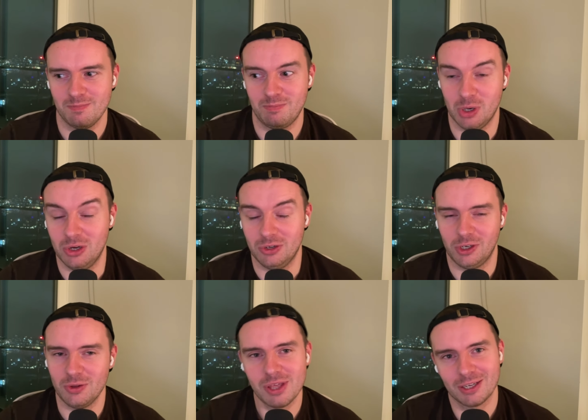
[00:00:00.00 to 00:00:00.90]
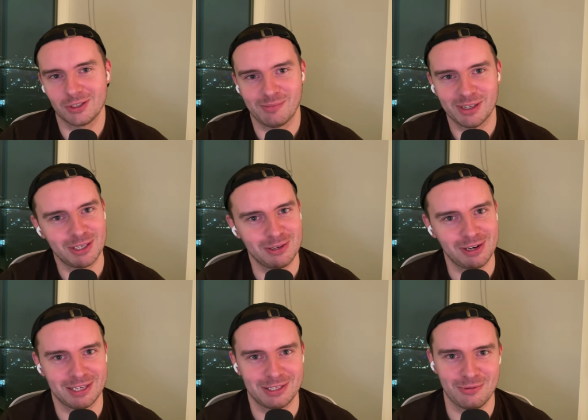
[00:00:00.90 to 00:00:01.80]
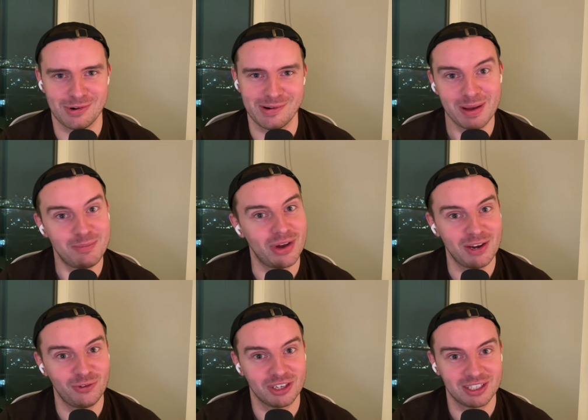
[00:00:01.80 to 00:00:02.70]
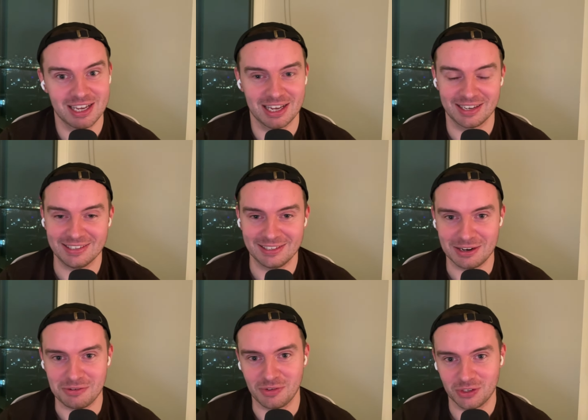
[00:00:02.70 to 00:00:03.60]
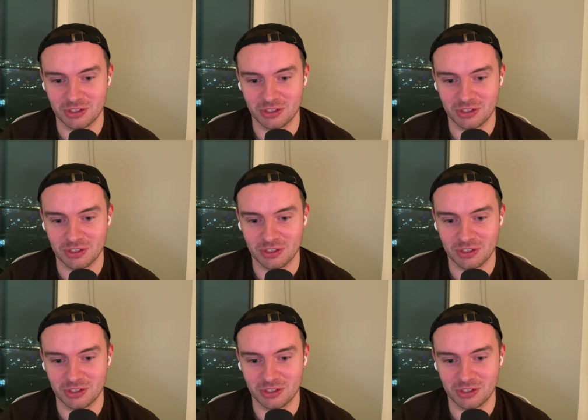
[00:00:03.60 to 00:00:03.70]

put new things on my to do list that were a bit more interesting and so forth.